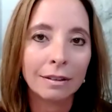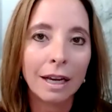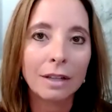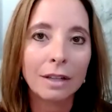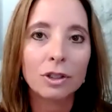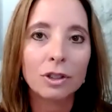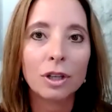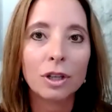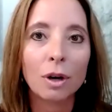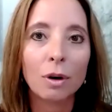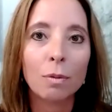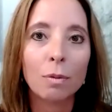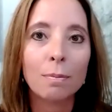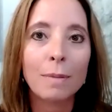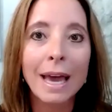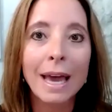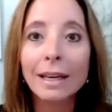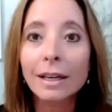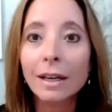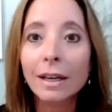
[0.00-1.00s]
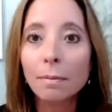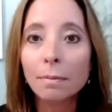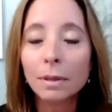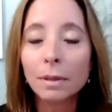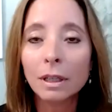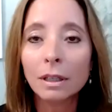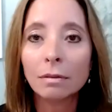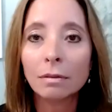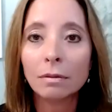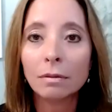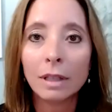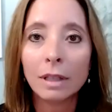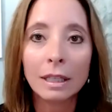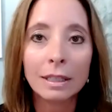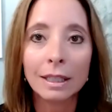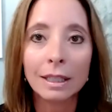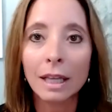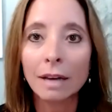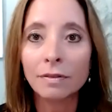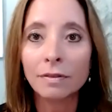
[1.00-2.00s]
And so makeup can
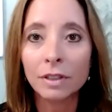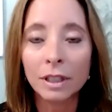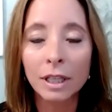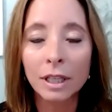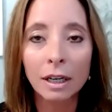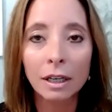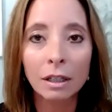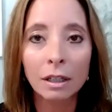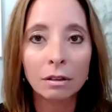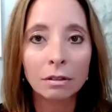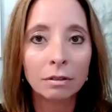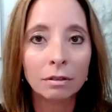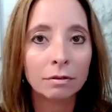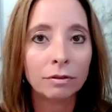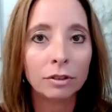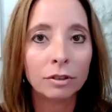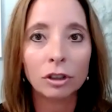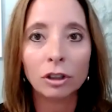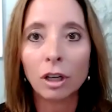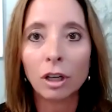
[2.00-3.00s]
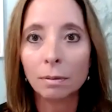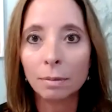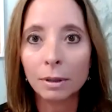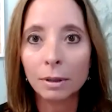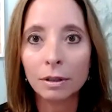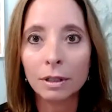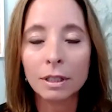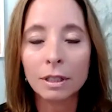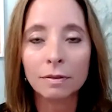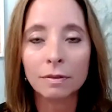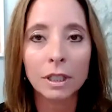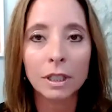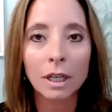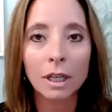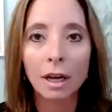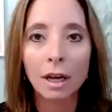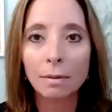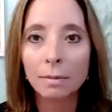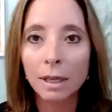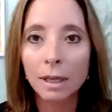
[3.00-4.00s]
that's left there for long periods of
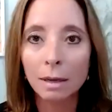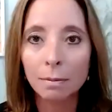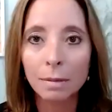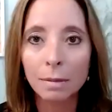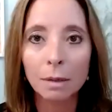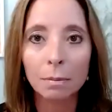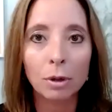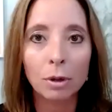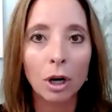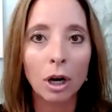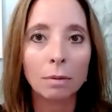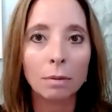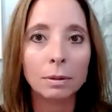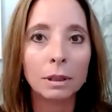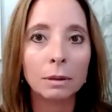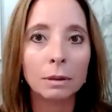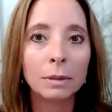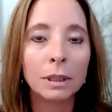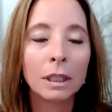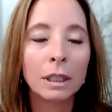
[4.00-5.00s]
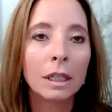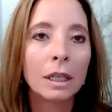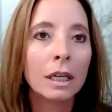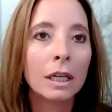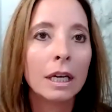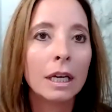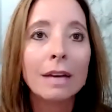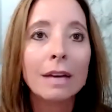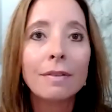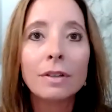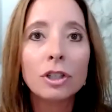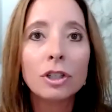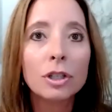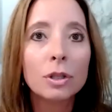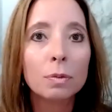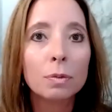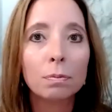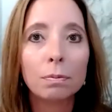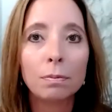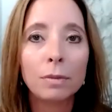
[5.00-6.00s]
time can be a problem. Even
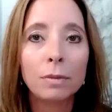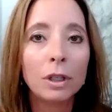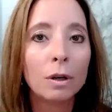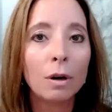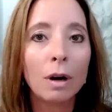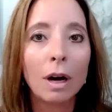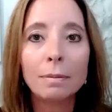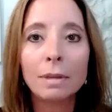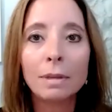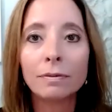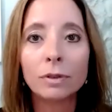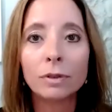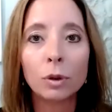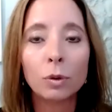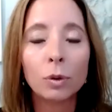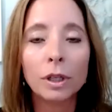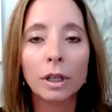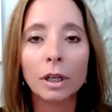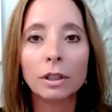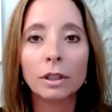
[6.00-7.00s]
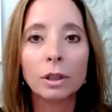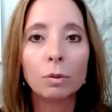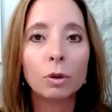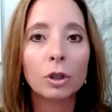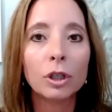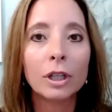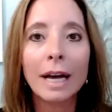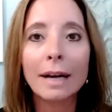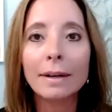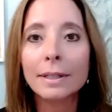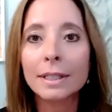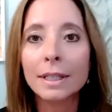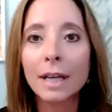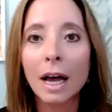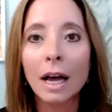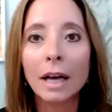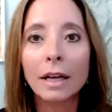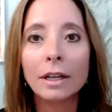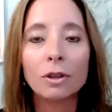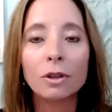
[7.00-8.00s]
just, you know, I'm in Florida, you work
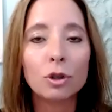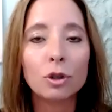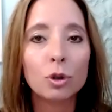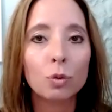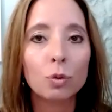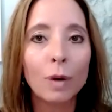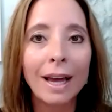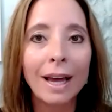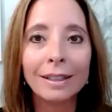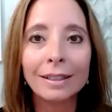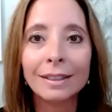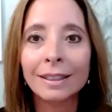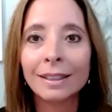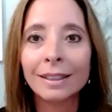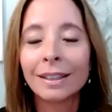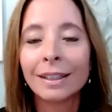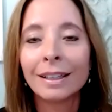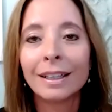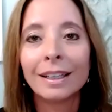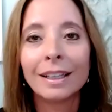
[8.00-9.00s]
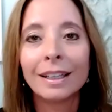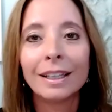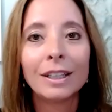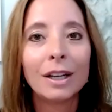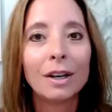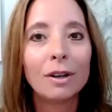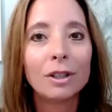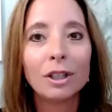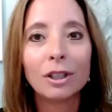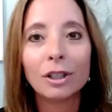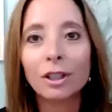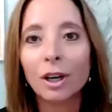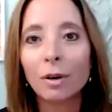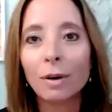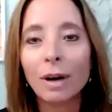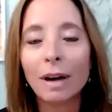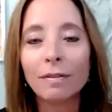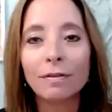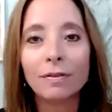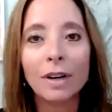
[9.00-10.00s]
outside, you sweat, you know, you
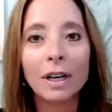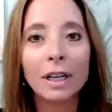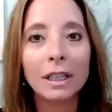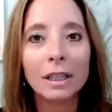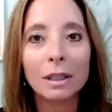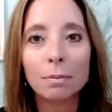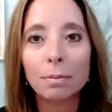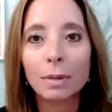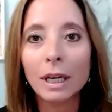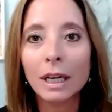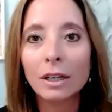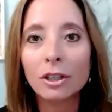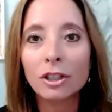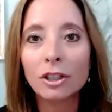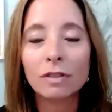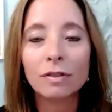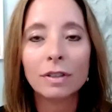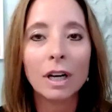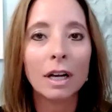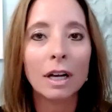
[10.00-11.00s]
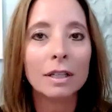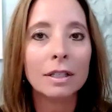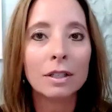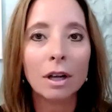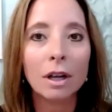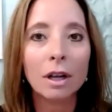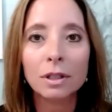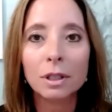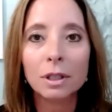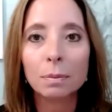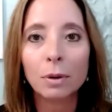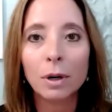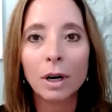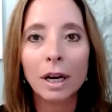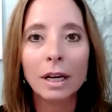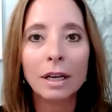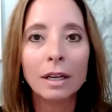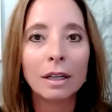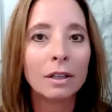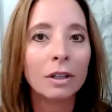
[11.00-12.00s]
go have fun at the beach, you've got salt
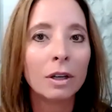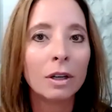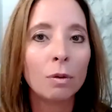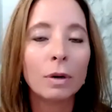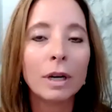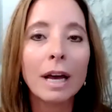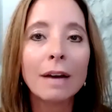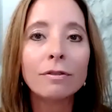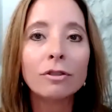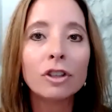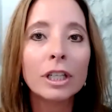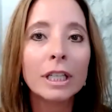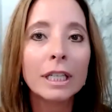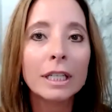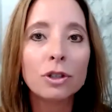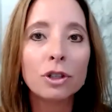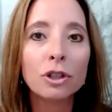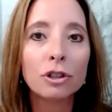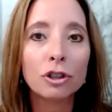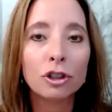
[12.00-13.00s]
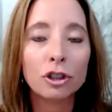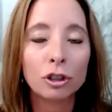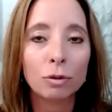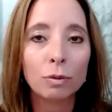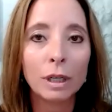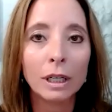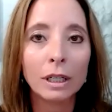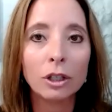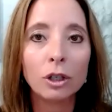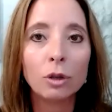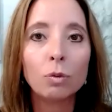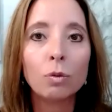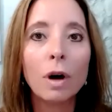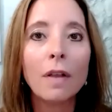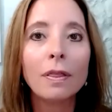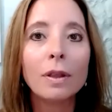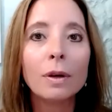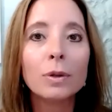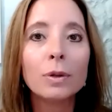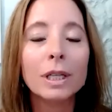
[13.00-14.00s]
spray, you know, whatever it is you're doing, you
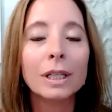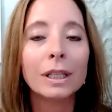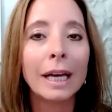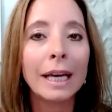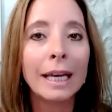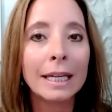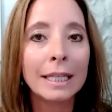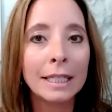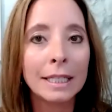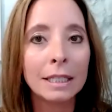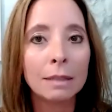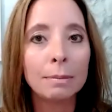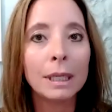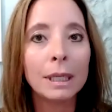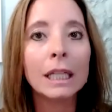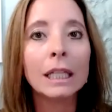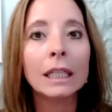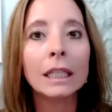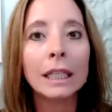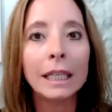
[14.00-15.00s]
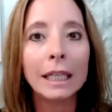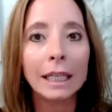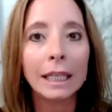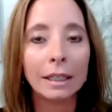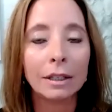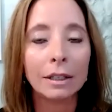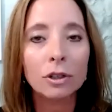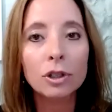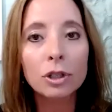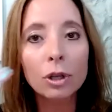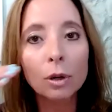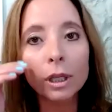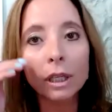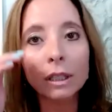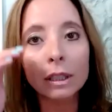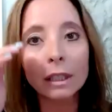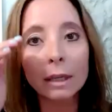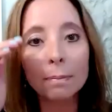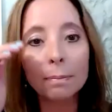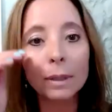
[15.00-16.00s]
want those glands to be clean so the
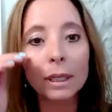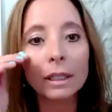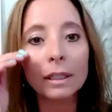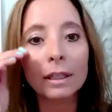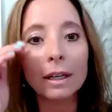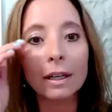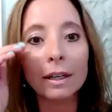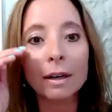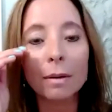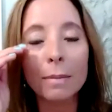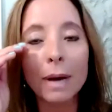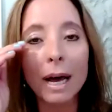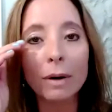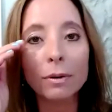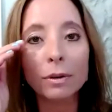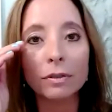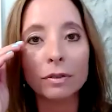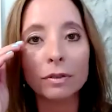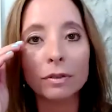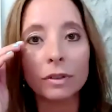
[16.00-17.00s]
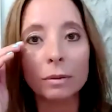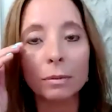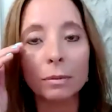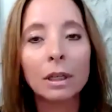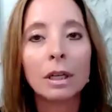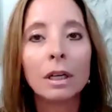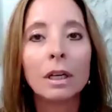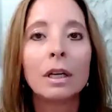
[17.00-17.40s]
lipid can come out of them.